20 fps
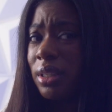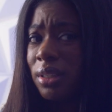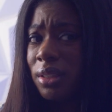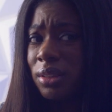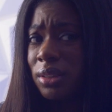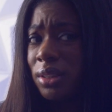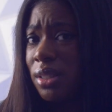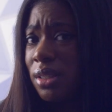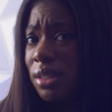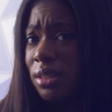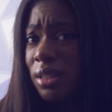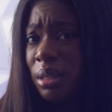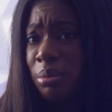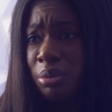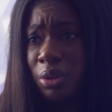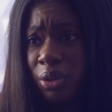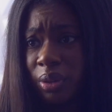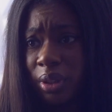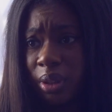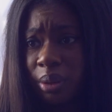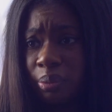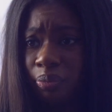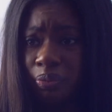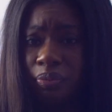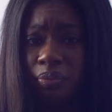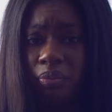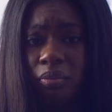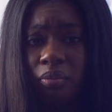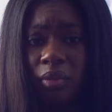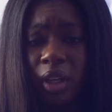yeah, just keep going.
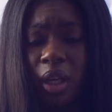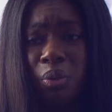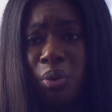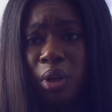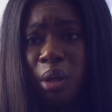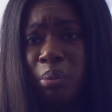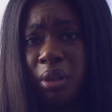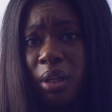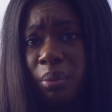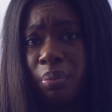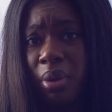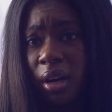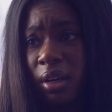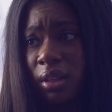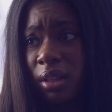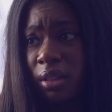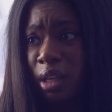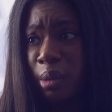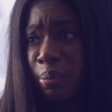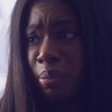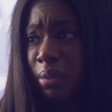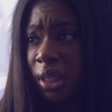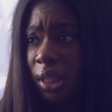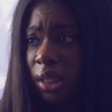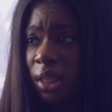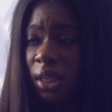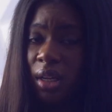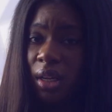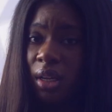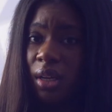You want to be a part of the
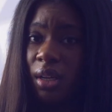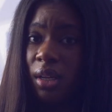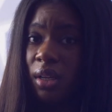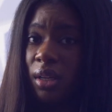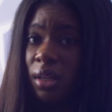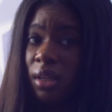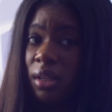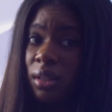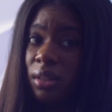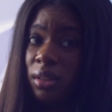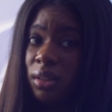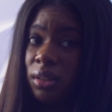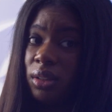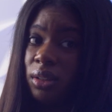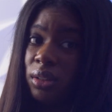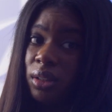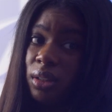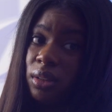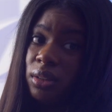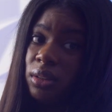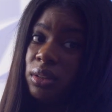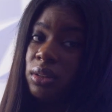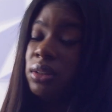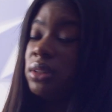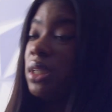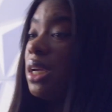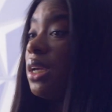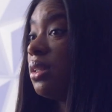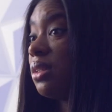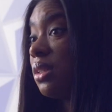company?
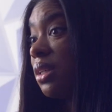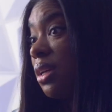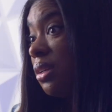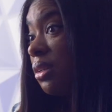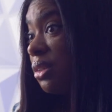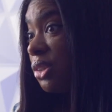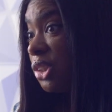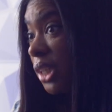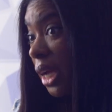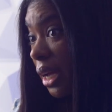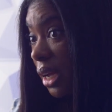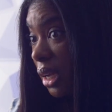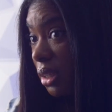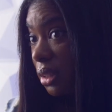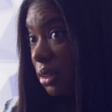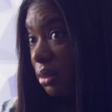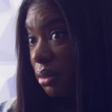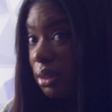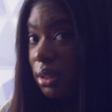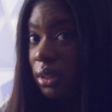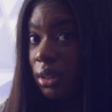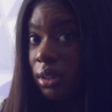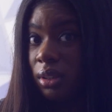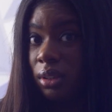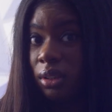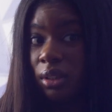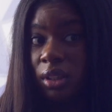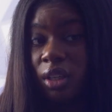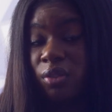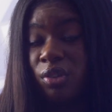Take your shot,
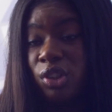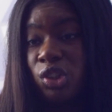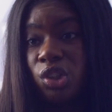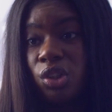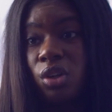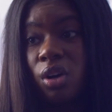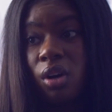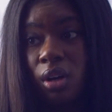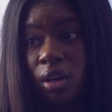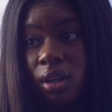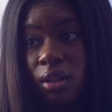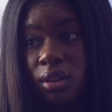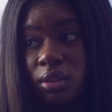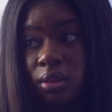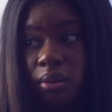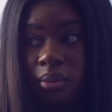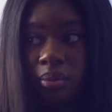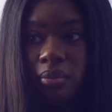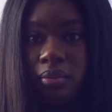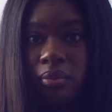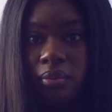give it your all,